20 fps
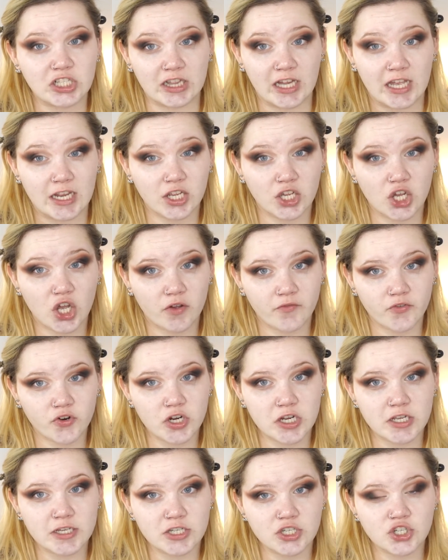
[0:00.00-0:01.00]
light
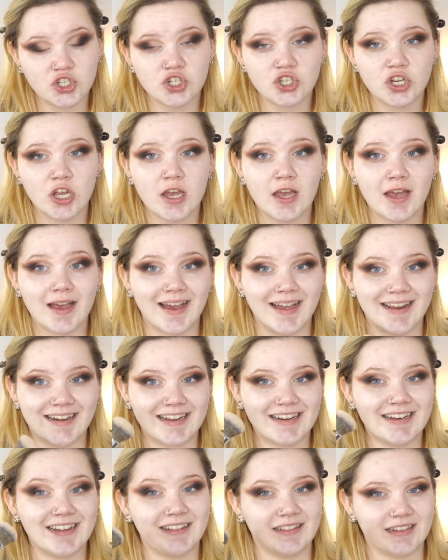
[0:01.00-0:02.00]
coverage, I
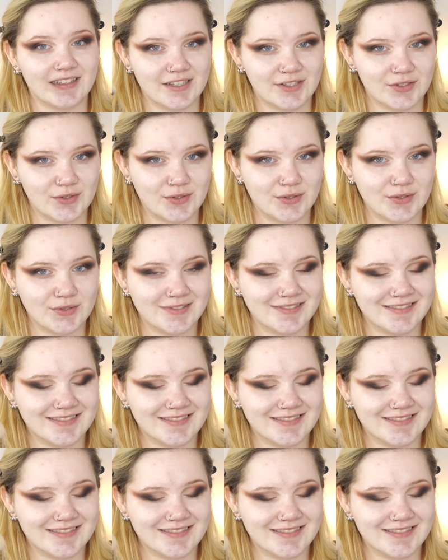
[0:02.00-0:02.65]
need a little.